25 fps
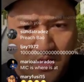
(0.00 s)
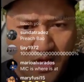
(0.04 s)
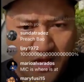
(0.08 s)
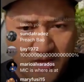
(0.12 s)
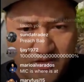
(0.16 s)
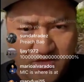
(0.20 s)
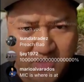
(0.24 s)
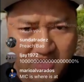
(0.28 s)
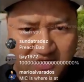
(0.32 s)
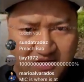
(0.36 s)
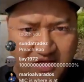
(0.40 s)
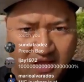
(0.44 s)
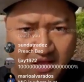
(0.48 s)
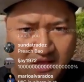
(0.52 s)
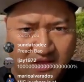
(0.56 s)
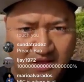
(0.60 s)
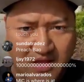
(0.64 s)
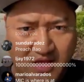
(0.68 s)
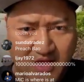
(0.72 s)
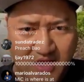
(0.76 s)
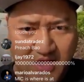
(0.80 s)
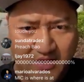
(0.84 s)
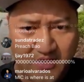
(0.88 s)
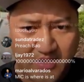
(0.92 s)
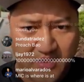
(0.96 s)
I just
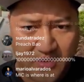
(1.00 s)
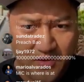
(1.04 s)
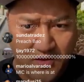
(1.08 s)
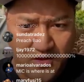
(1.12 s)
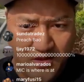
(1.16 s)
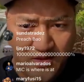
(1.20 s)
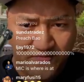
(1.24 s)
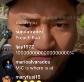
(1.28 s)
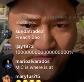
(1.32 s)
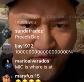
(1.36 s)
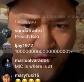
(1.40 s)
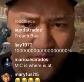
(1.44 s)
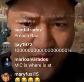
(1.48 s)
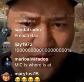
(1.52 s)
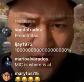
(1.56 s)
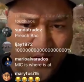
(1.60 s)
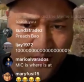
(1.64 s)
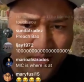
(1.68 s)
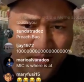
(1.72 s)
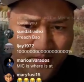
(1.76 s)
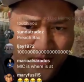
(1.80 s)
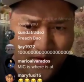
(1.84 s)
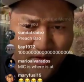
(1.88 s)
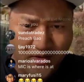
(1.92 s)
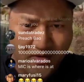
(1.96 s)
hid it from
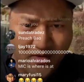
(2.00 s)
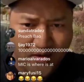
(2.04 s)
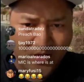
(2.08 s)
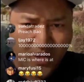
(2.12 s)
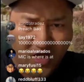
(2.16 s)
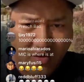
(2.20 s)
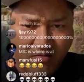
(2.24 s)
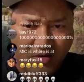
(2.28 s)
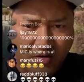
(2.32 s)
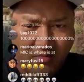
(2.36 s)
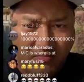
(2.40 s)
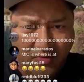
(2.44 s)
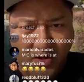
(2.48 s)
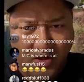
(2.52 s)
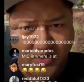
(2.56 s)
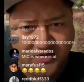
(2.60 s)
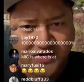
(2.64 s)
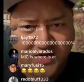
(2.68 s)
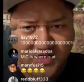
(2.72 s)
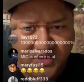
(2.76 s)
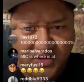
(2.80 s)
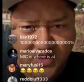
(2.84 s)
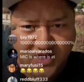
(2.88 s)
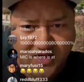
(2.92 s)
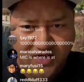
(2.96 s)
him. I want to
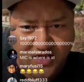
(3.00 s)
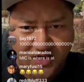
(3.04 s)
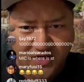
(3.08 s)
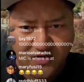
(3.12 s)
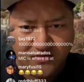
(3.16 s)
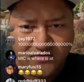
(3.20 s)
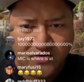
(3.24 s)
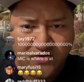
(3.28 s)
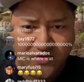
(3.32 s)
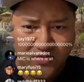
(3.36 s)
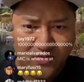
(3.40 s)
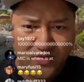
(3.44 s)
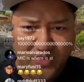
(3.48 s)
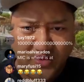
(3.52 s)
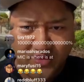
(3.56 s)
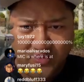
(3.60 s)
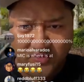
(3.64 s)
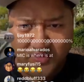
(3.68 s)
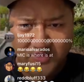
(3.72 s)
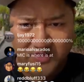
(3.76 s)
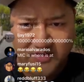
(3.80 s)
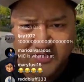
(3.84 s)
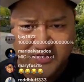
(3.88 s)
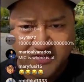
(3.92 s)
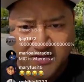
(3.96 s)
block that guy. I don't know who the
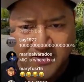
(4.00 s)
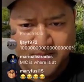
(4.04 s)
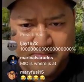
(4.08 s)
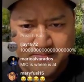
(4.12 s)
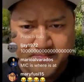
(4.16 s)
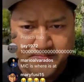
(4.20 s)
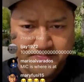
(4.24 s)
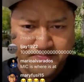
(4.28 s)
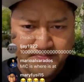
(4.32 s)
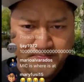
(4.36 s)
hell it is.